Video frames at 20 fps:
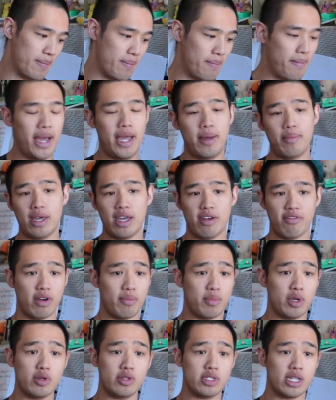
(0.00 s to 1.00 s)
maybe if
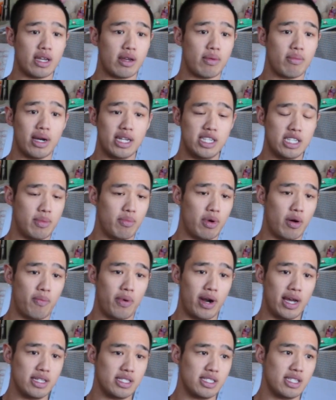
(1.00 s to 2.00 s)
I'm using my dumbbell
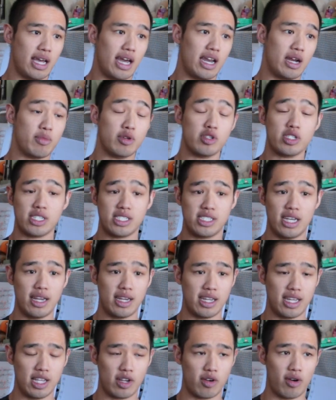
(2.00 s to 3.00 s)
press and I'm using
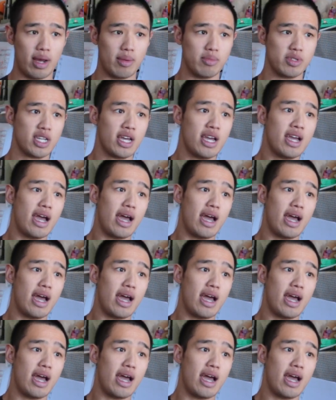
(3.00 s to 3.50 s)
10 kilograms,